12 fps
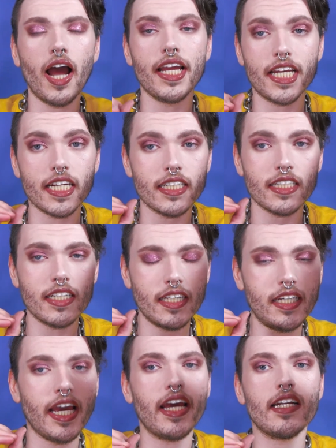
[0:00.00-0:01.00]
I can
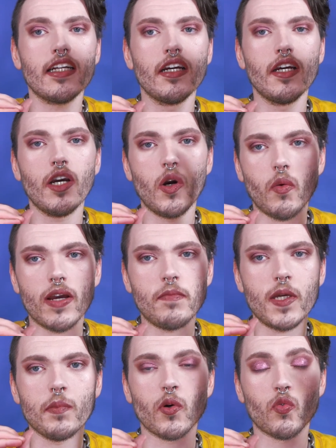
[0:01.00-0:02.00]
get why
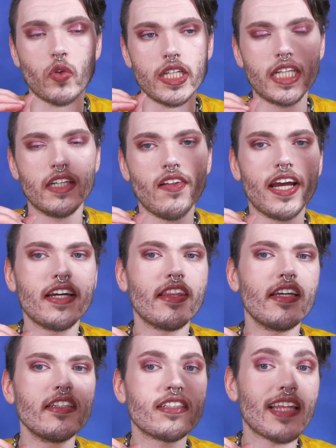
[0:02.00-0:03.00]
people really like
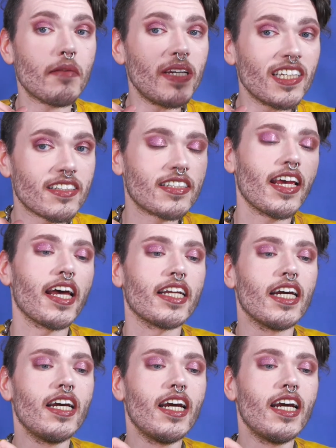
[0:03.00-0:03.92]
these. That being said,